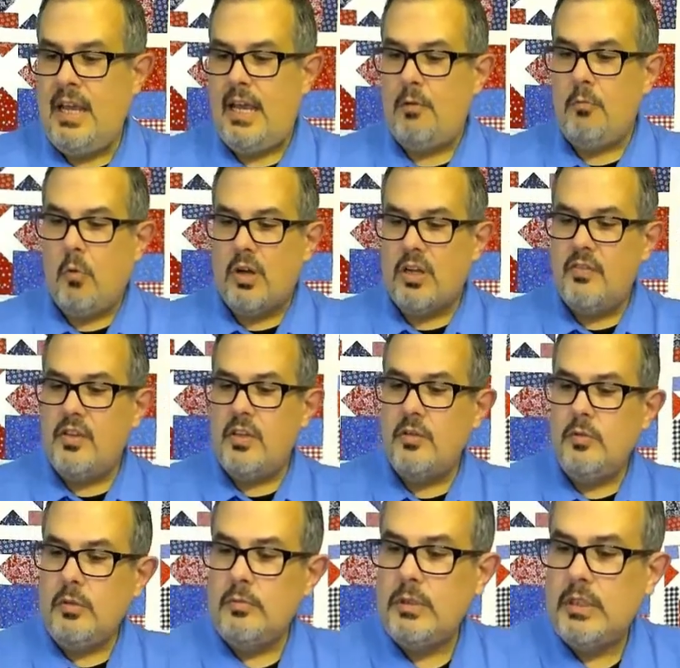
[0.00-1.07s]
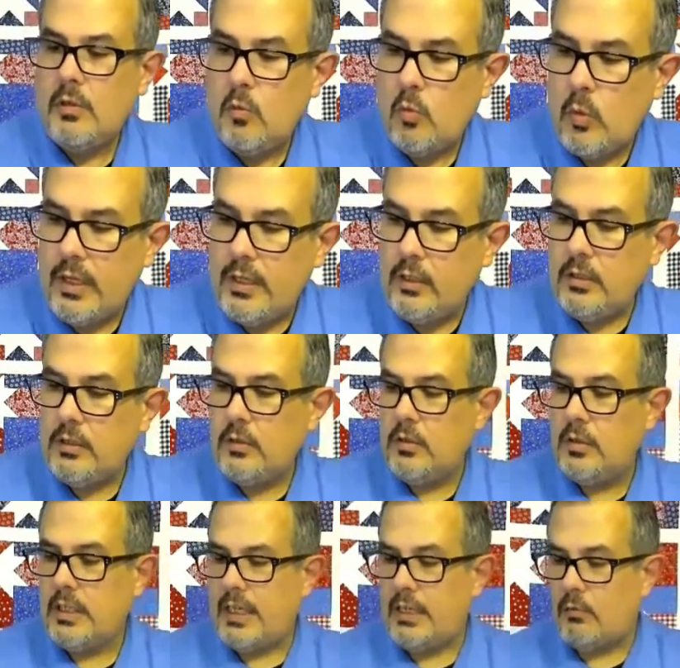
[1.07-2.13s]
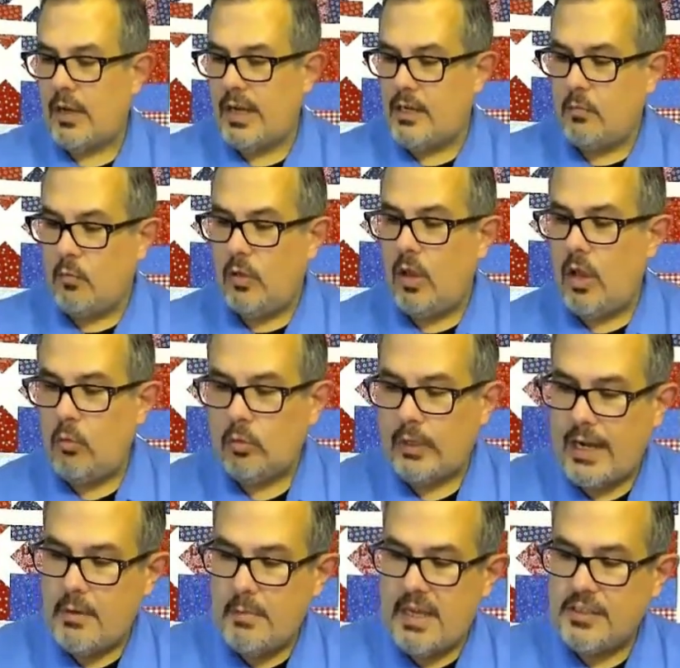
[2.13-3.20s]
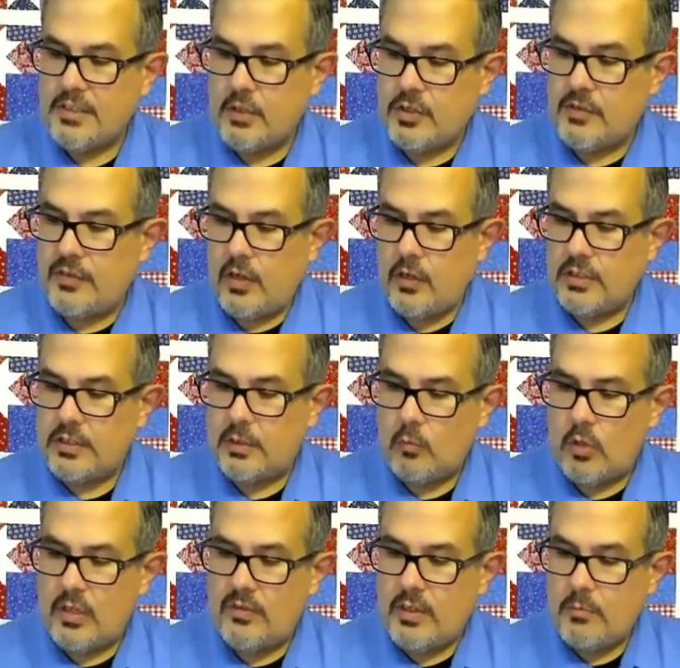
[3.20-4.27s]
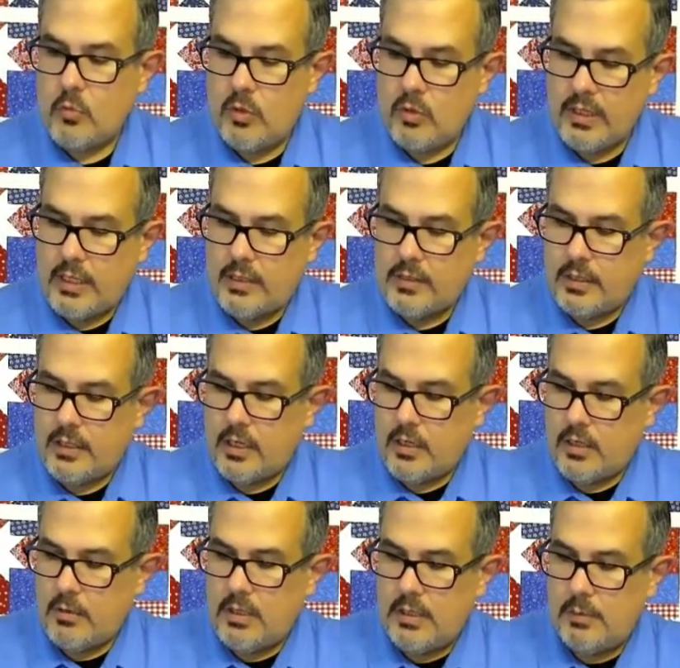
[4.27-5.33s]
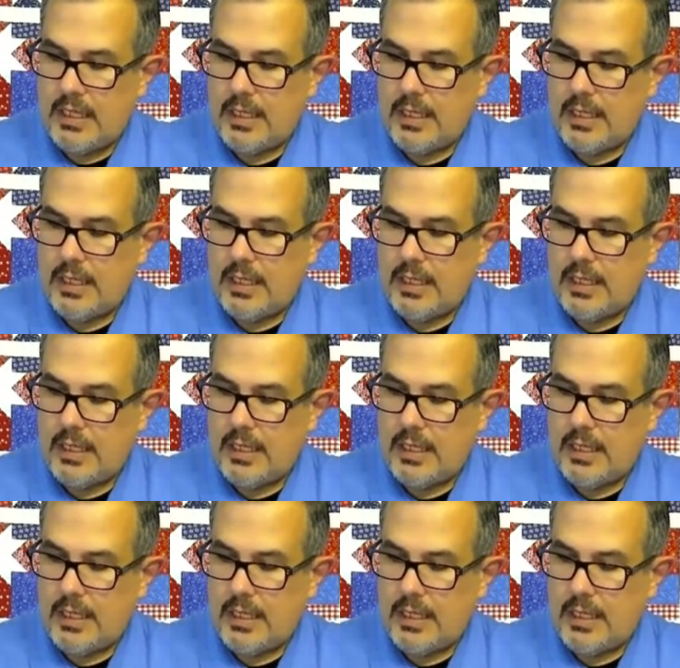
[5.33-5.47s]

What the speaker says: And one of you will get we'll randomize those folks, and one of them will get their